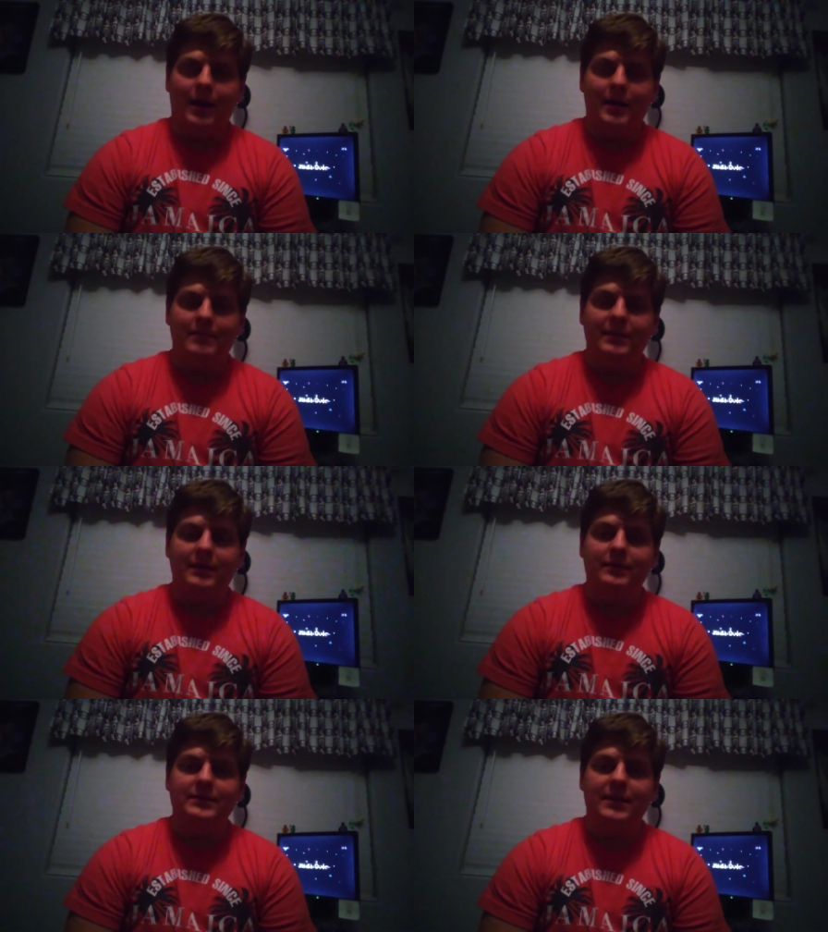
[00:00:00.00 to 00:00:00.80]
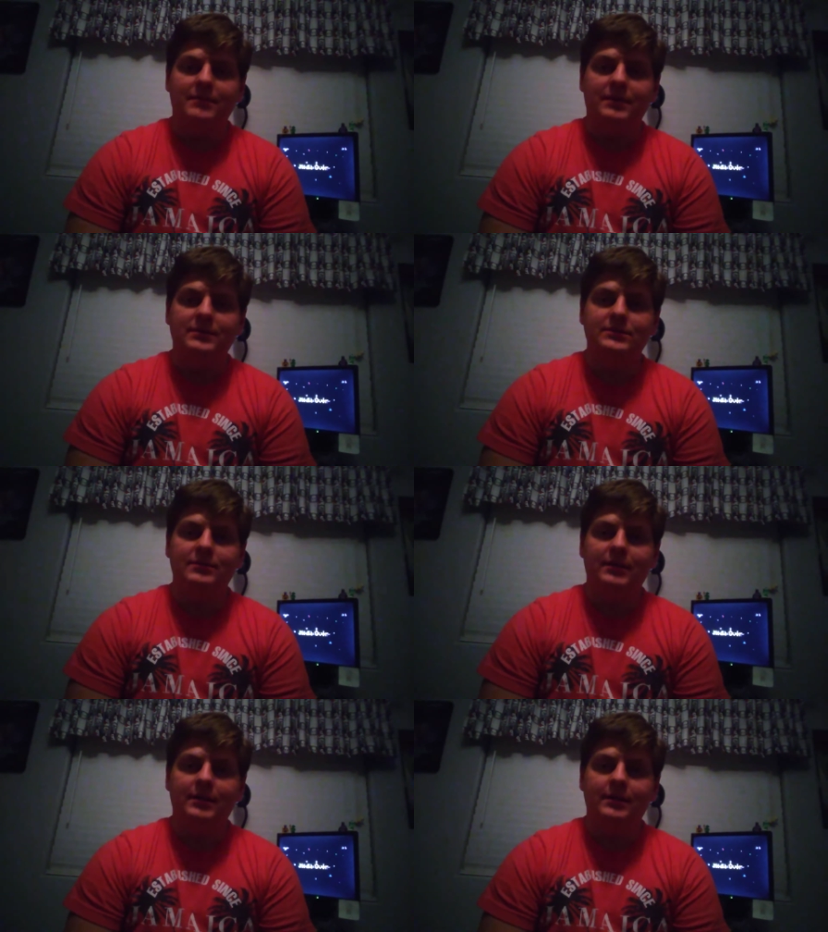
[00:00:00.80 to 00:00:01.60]
um, in the entertainment
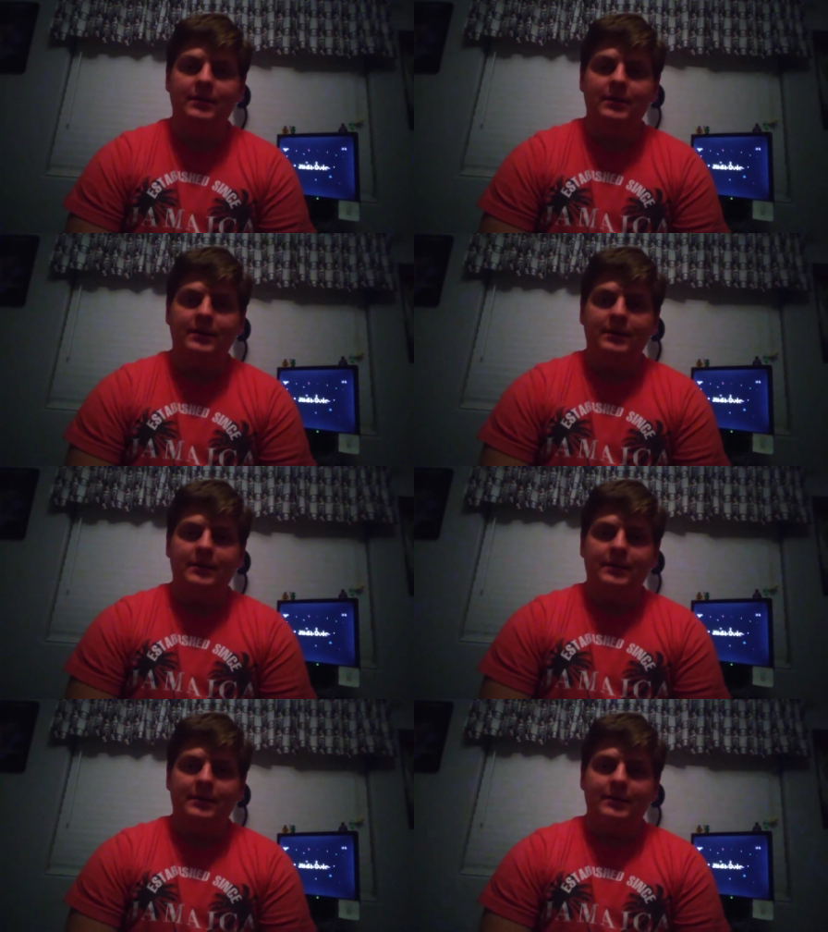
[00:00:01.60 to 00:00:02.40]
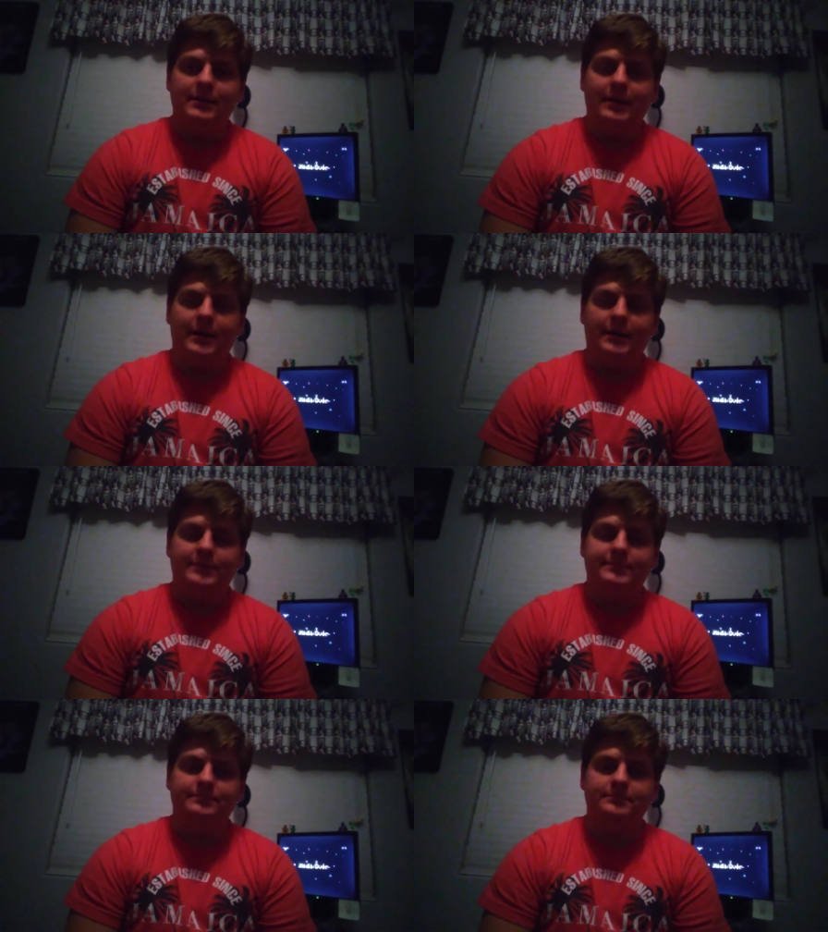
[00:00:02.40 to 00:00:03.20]
industry.
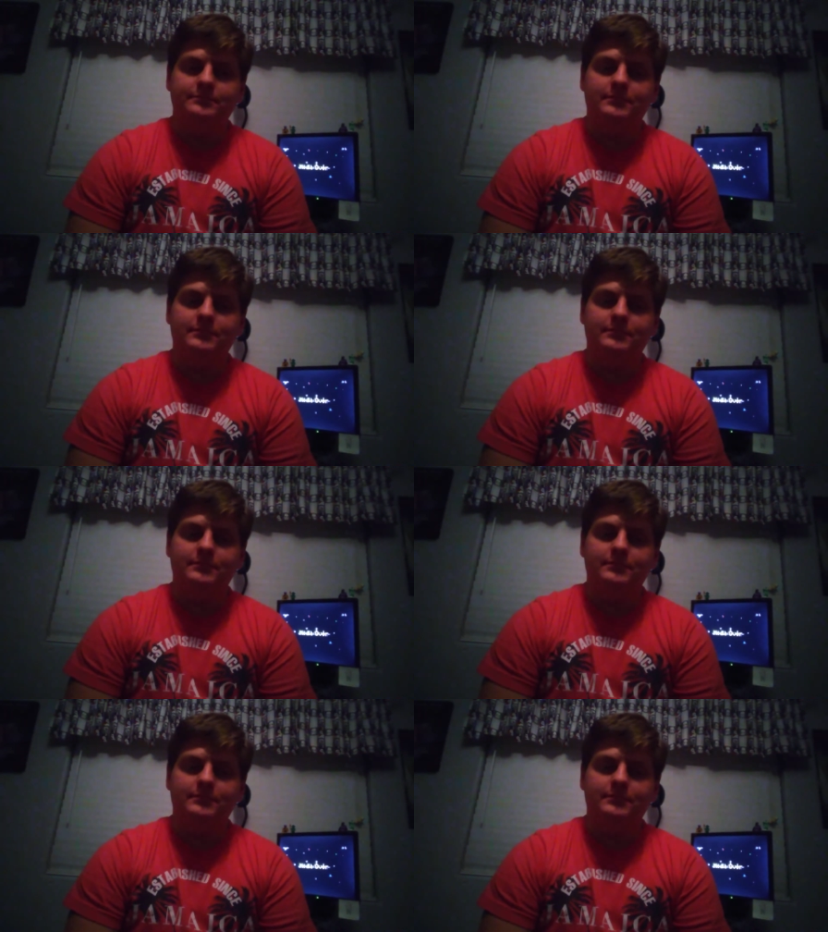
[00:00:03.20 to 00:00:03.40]
Um,